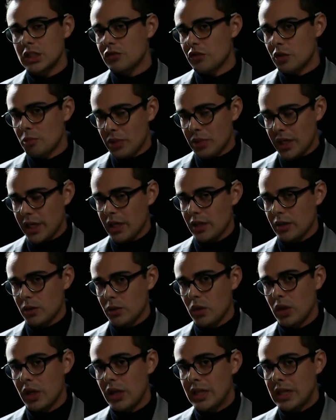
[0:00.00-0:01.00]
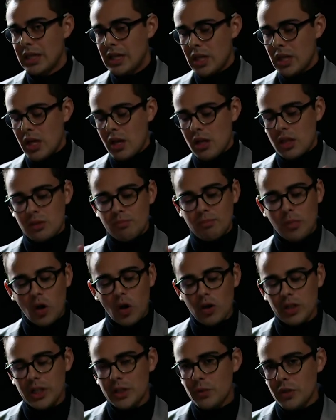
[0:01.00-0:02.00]
for Piano,
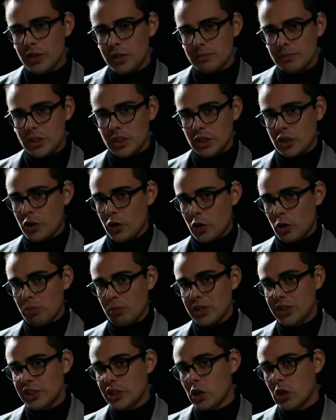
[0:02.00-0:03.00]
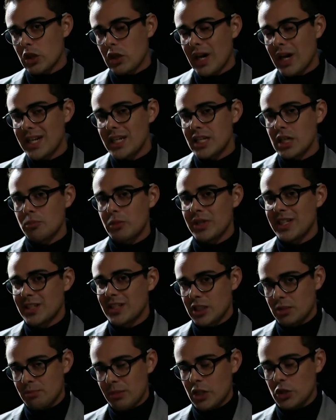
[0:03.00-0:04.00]
polyrhythms occur, but they're lined up in a
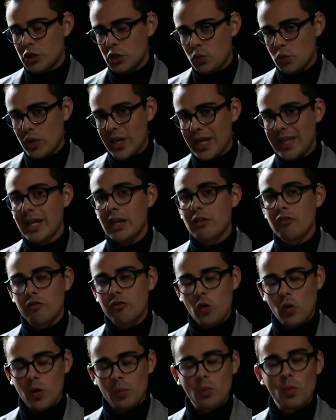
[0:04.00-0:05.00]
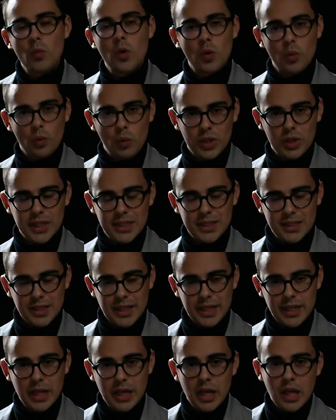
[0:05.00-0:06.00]
special way that form what I
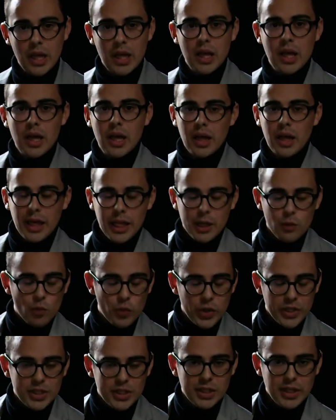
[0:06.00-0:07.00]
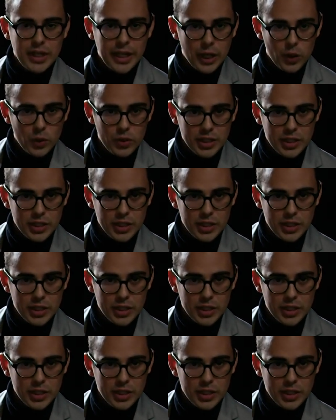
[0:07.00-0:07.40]
said, a written out